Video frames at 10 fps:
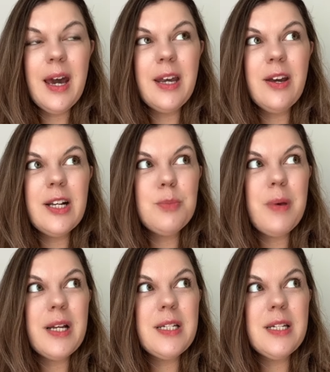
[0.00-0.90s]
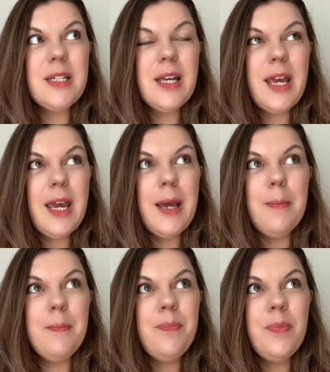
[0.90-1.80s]
And I expected
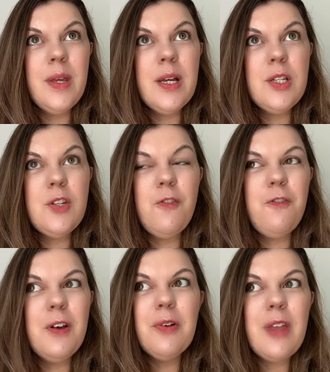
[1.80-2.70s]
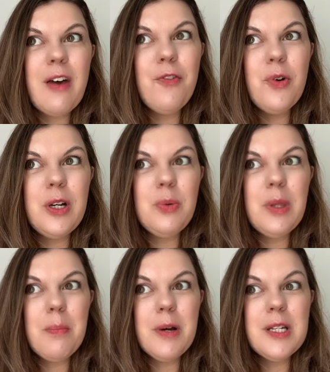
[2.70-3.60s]
him to fill that void
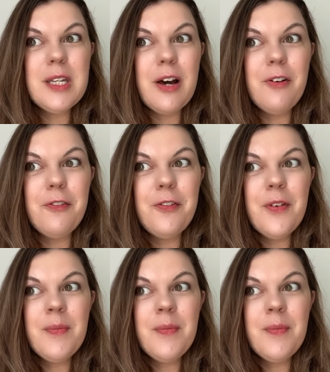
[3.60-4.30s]
within myself.